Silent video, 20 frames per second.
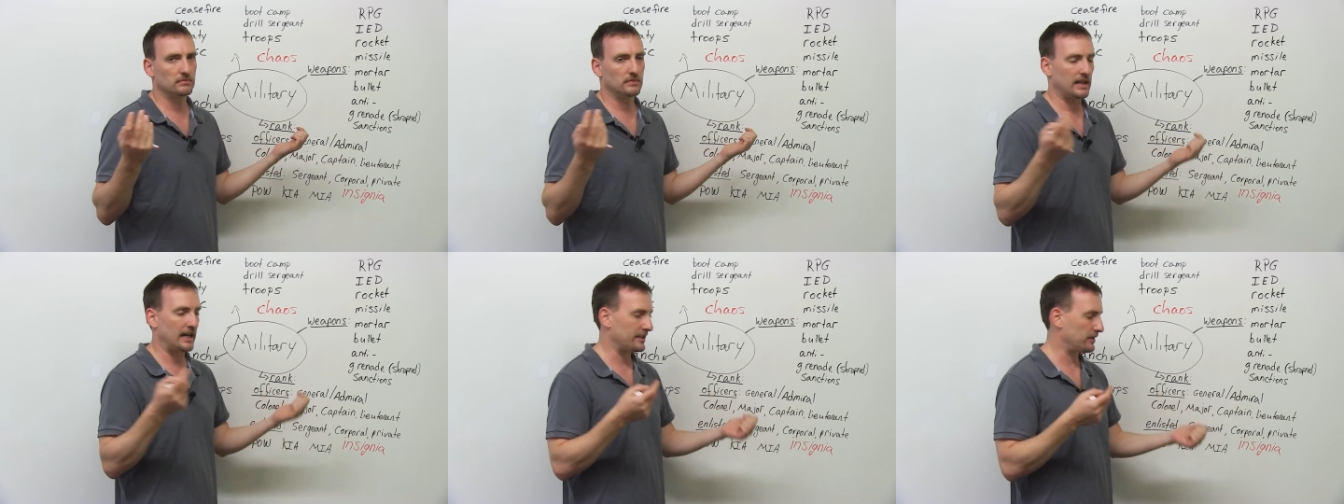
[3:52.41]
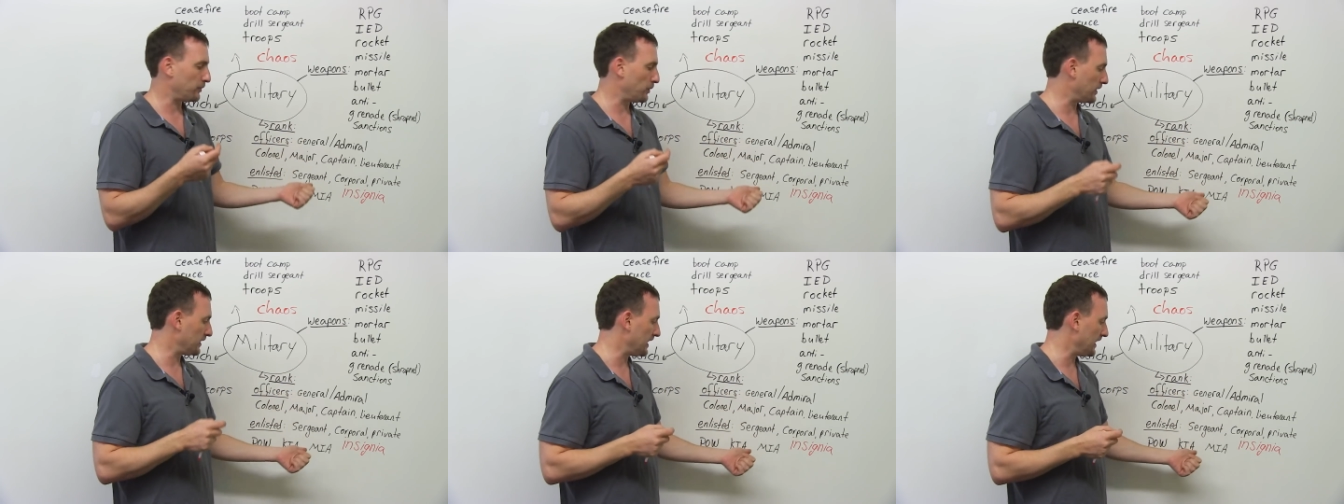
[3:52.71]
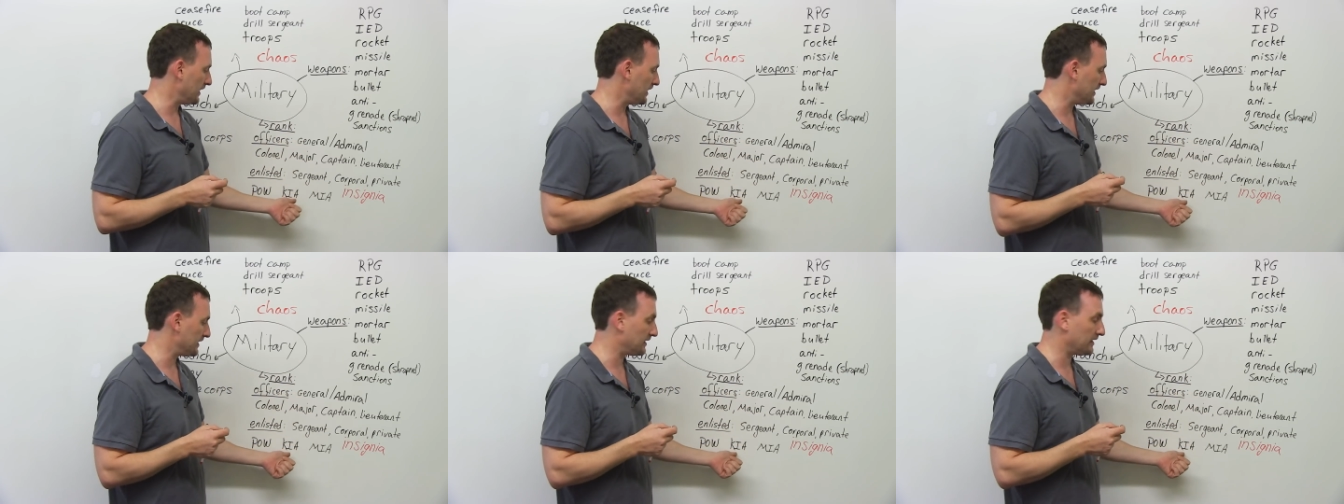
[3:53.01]
that's what
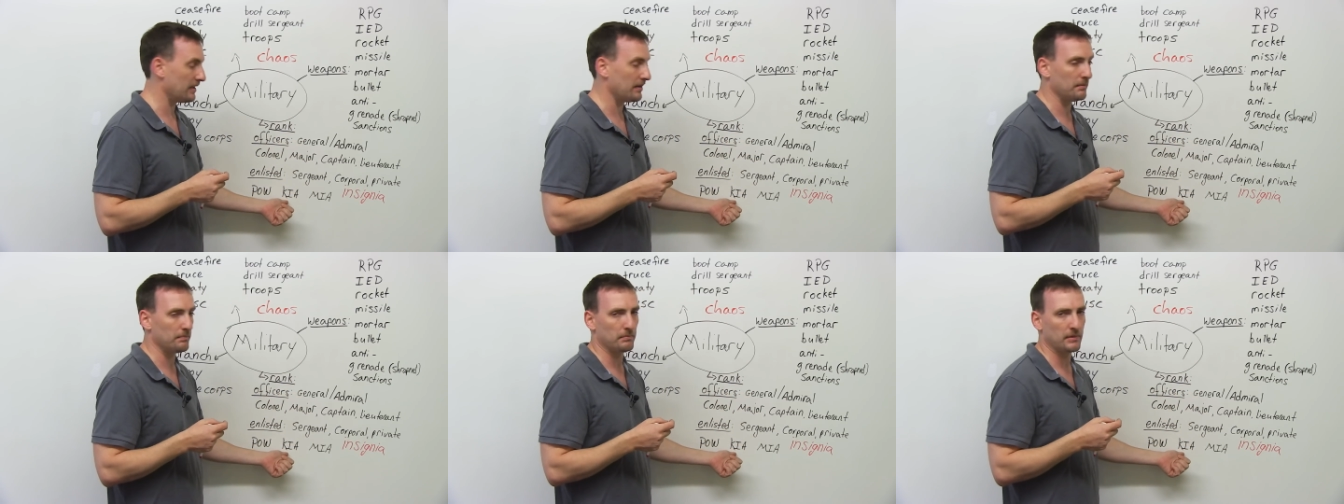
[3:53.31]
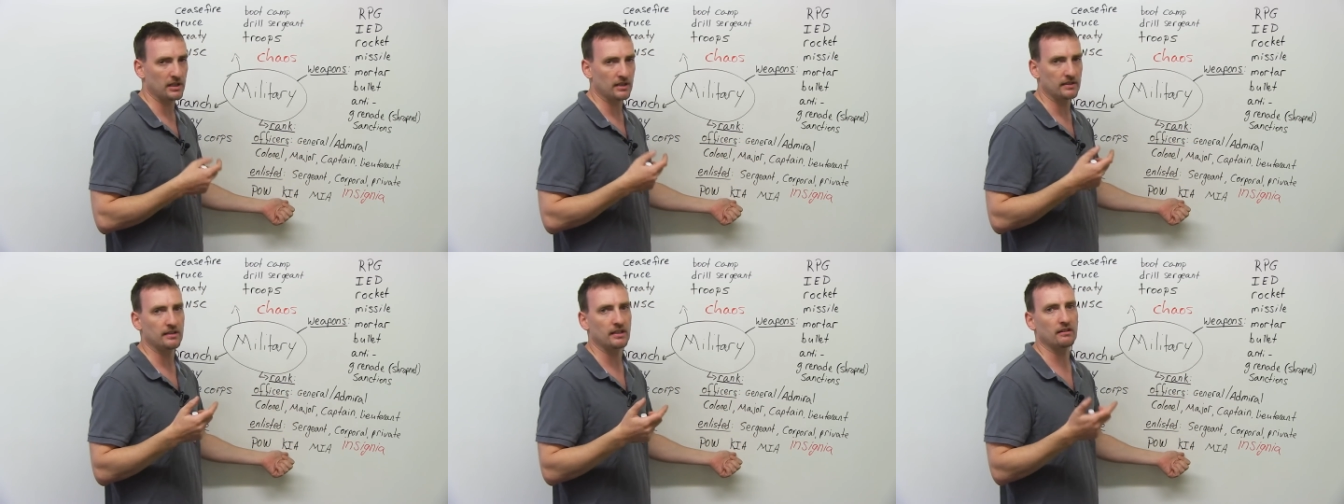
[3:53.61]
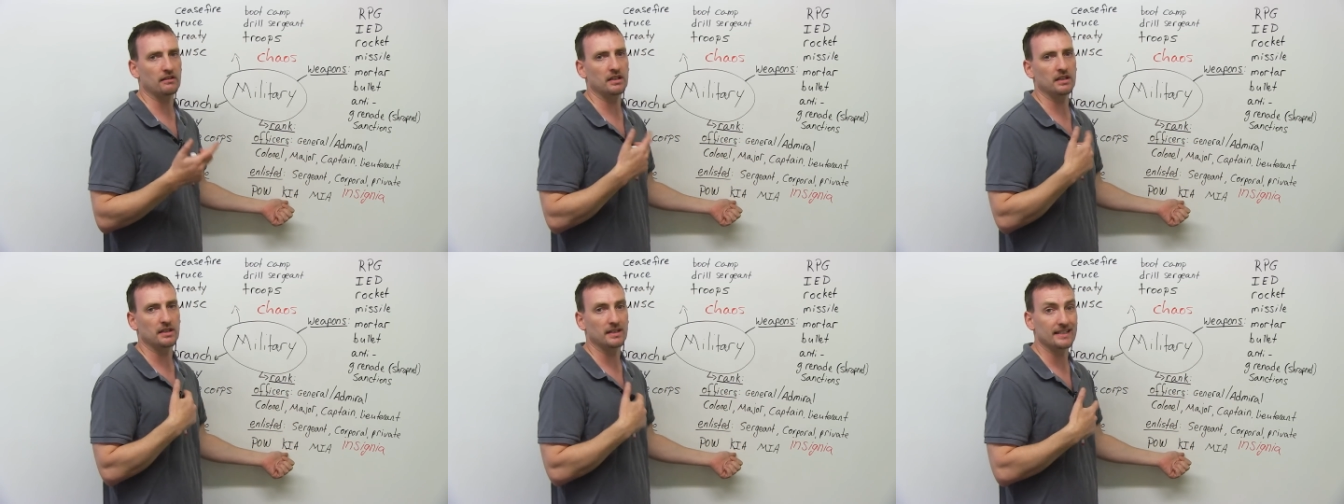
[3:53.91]
they list, the
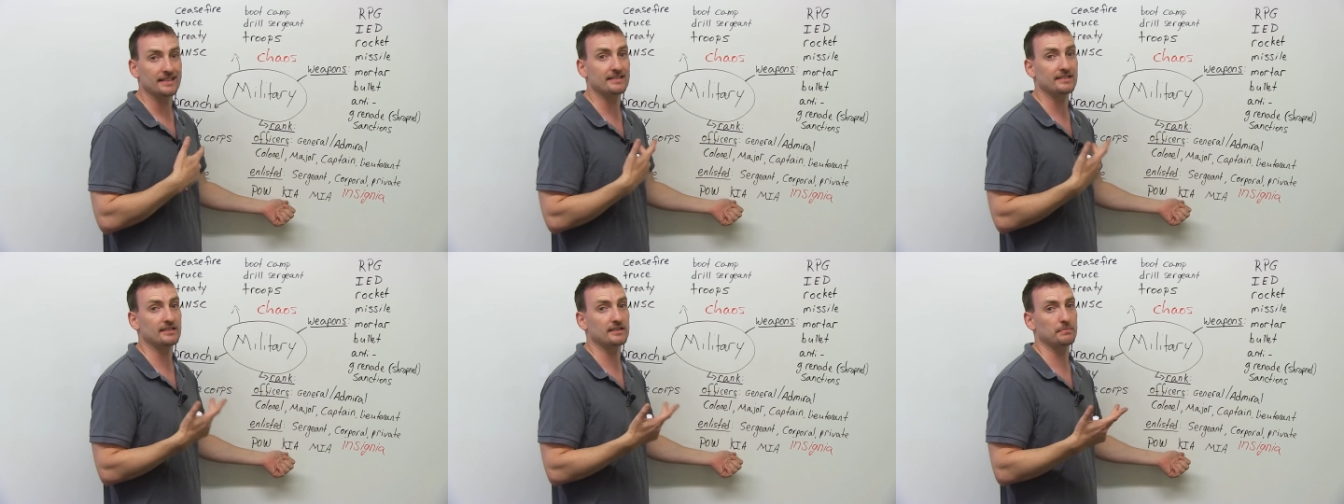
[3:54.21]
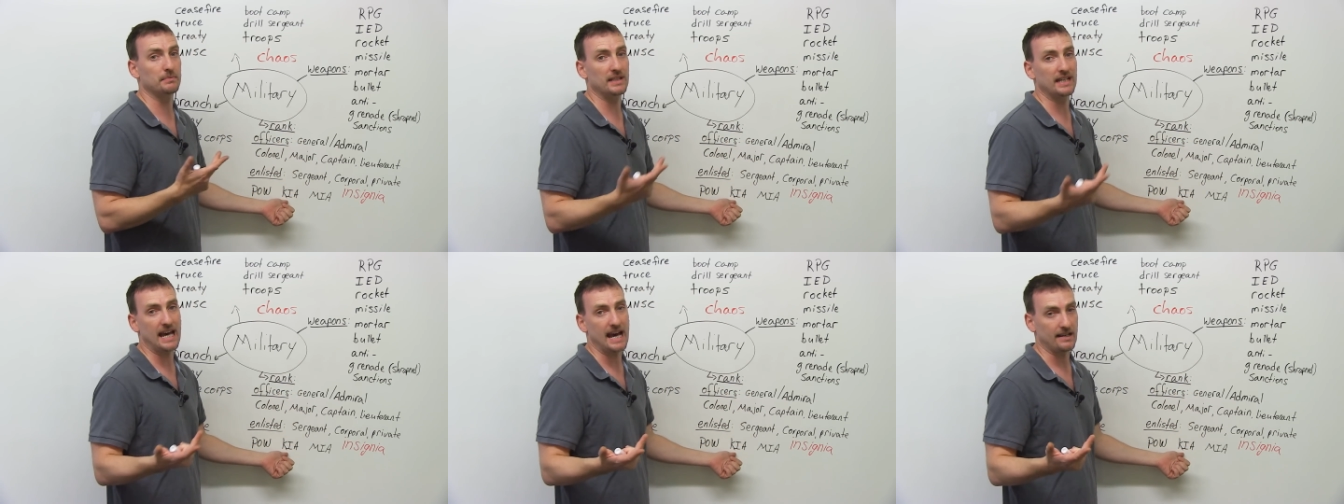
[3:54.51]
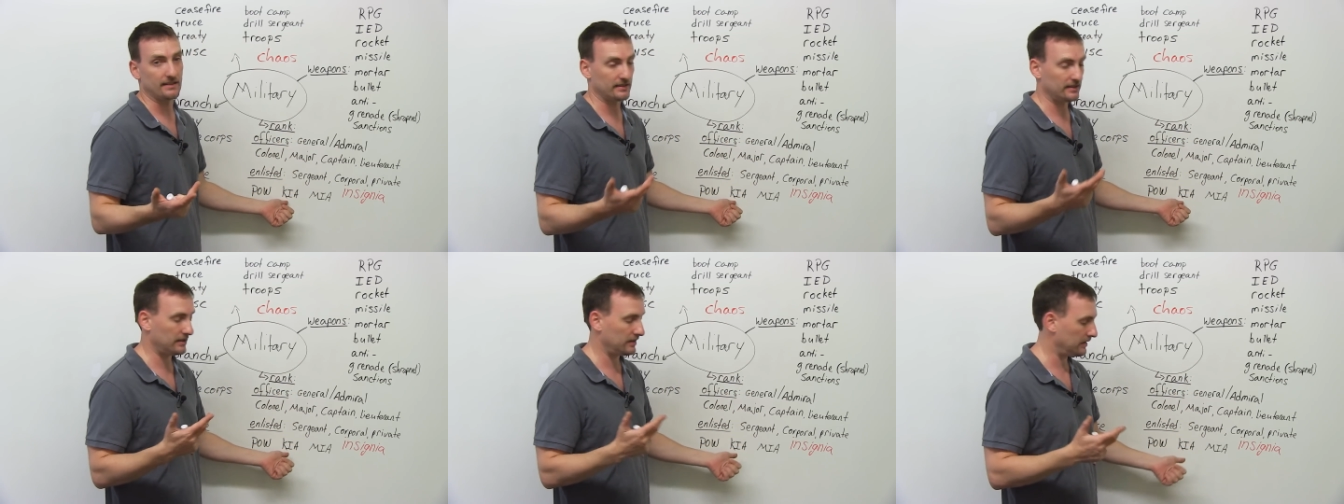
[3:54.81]
military lists me
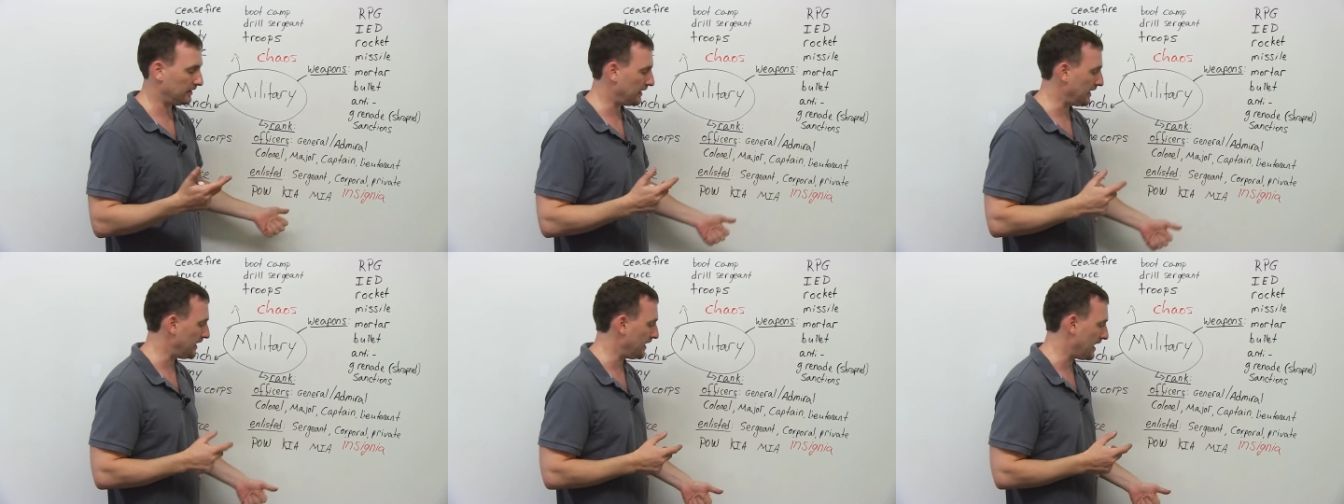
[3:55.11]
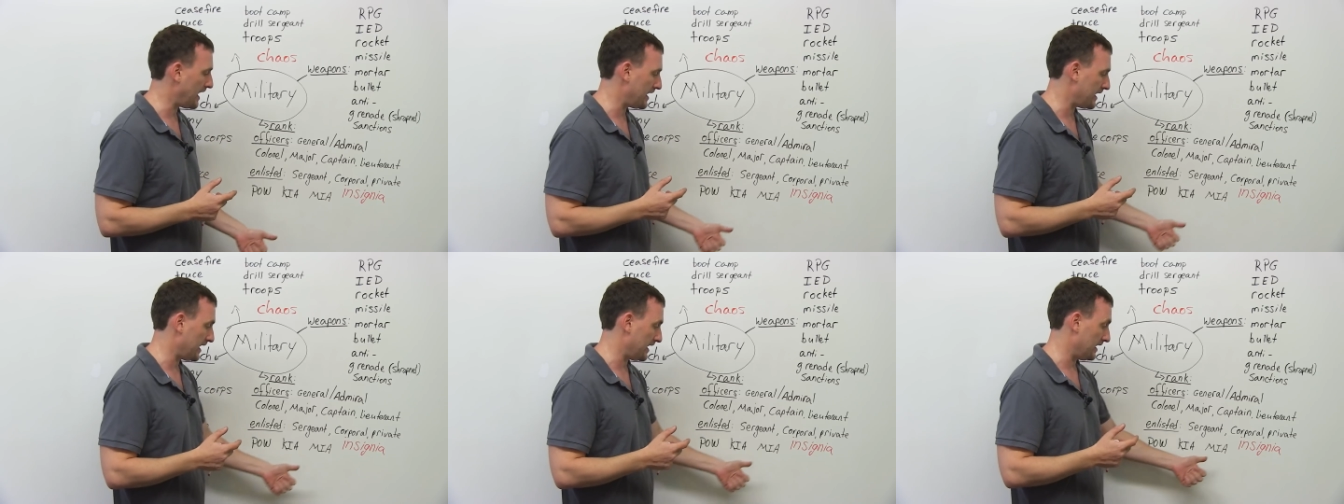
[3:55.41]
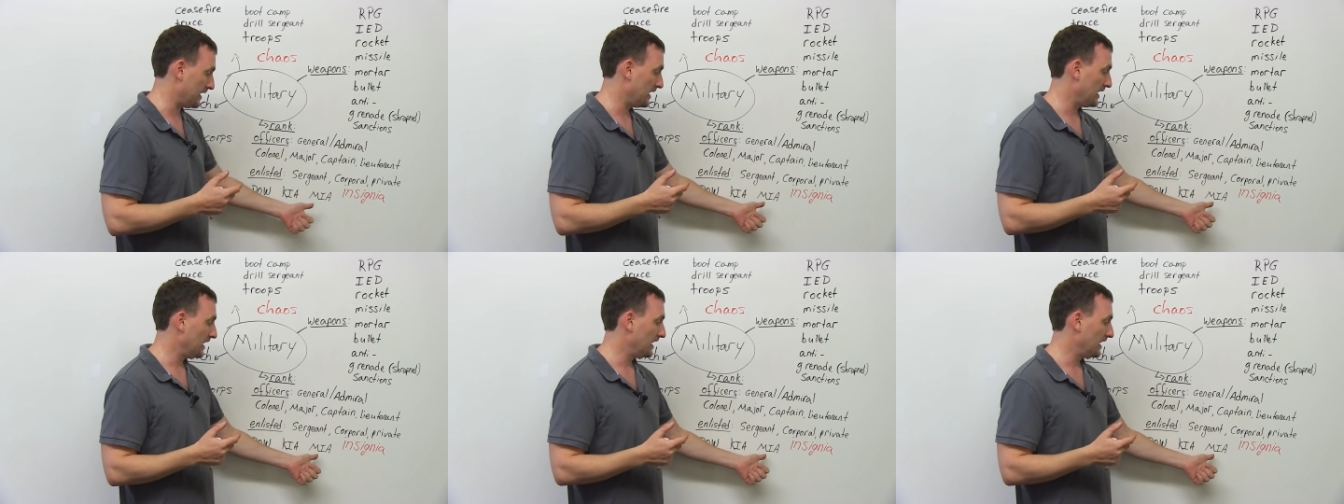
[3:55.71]
as, K I A.